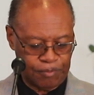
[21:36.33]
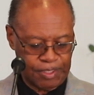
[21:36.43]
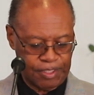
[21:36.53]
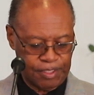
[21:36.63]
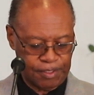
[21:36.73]

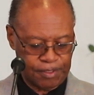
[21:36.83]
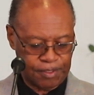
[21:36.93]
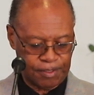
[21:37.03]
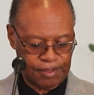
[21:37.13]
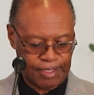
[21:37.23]
when he
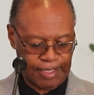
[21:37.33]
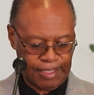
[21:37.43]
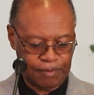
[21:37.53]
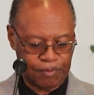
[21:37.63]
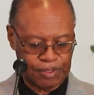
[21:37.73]
heard that
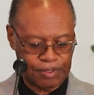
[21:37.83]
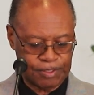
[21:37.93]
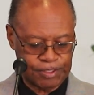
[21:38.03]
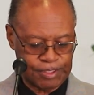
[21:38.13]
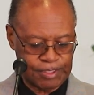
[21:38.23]
it was
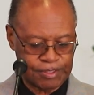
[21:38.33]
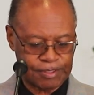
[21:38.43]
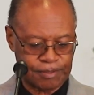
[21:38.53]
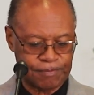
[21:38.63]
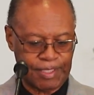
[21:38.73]

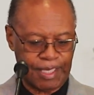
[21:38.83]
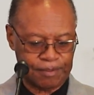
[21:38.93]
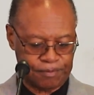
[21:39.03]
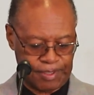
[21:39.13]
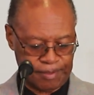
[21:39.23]
Jesus of
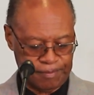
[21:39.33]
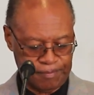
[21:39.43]
Nazareth,